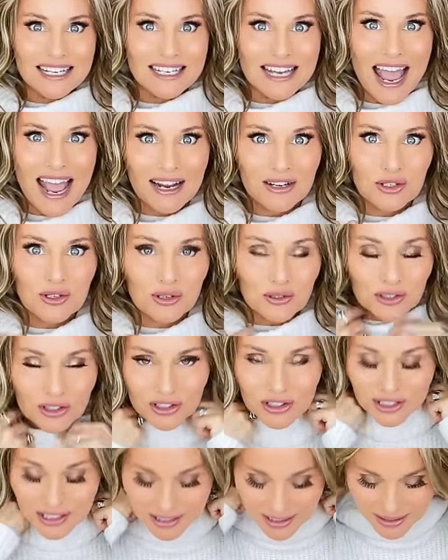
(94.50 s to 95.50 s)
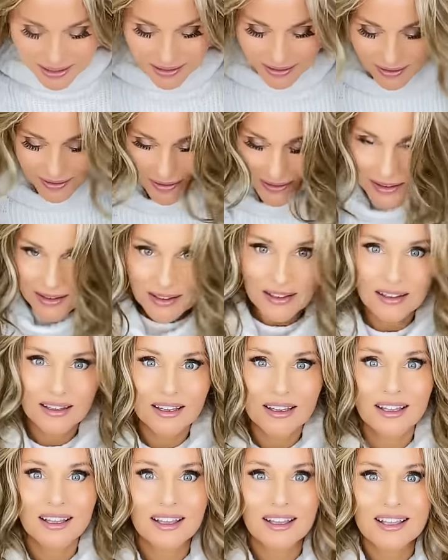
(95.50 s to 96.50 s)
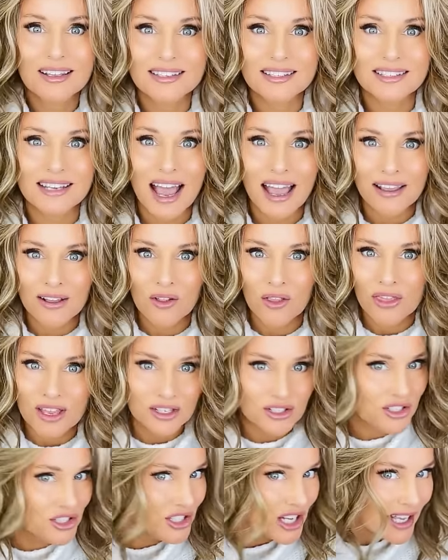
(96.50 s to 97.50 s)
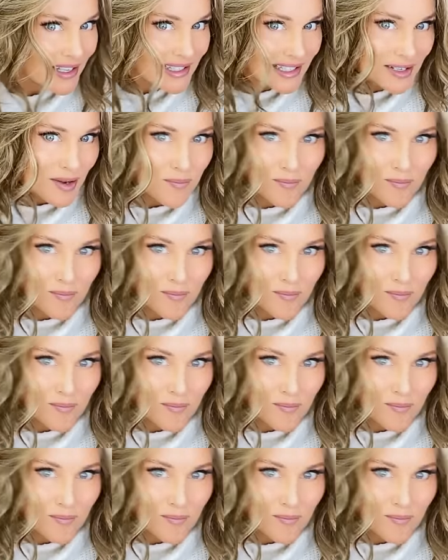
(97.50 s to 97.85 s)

natural looking style that just